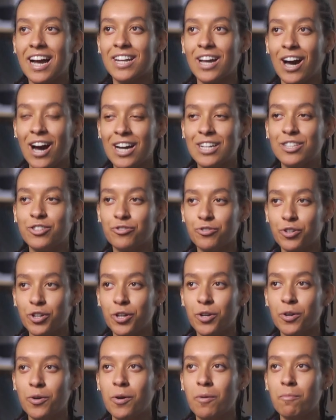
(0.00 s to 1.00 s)
I
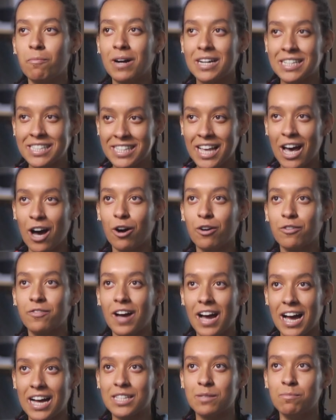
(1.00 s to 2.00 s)
drew myself
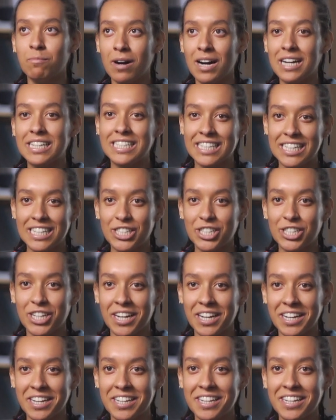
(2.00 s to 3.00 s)
as my
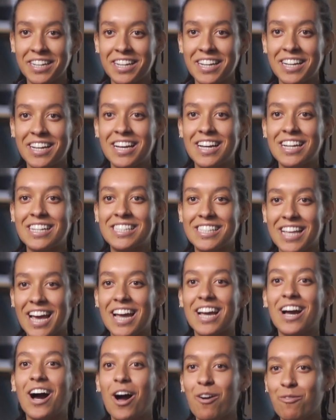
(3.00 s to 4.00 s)
teacher,
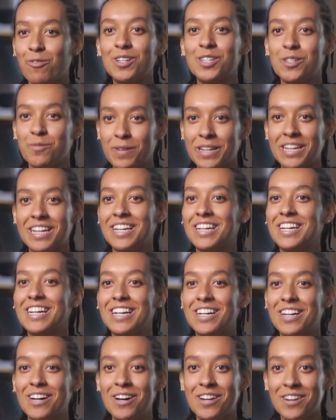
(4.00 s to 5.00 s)
saying I want to be
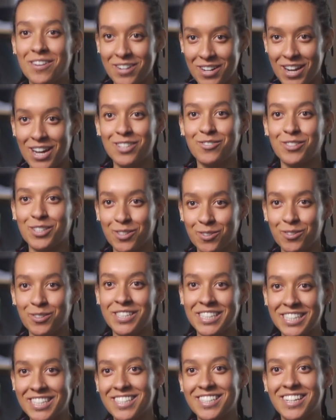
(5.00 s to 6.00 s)
a nursery school
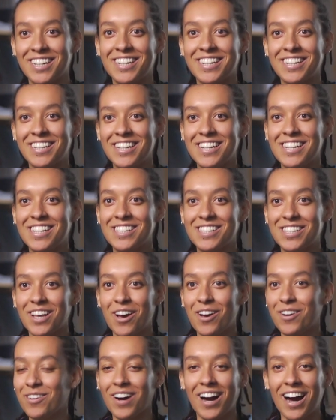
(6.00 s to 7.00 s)
teacher.
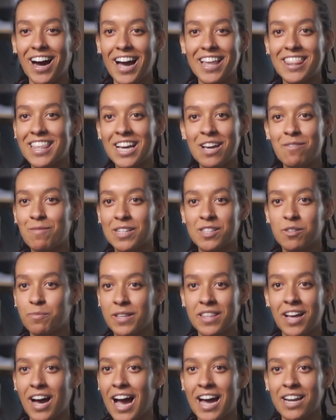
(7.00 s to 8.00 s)
So I think it must have
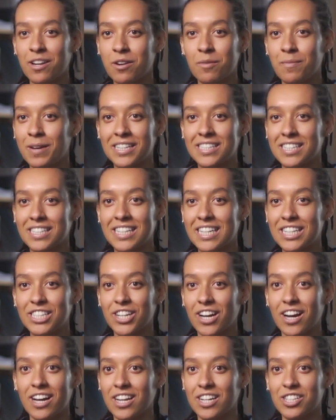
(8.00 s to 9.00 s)
been that I had an amazing
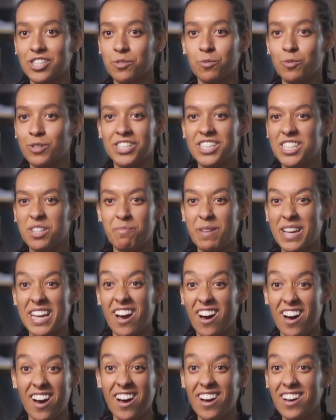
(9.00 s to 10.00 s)
teacher and I just wanted to be
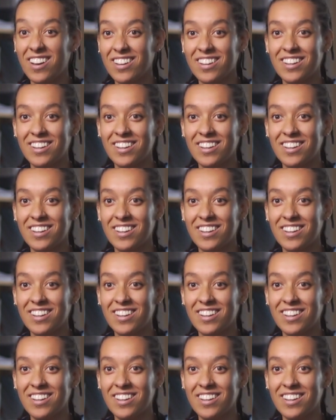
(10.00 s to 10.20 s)
her.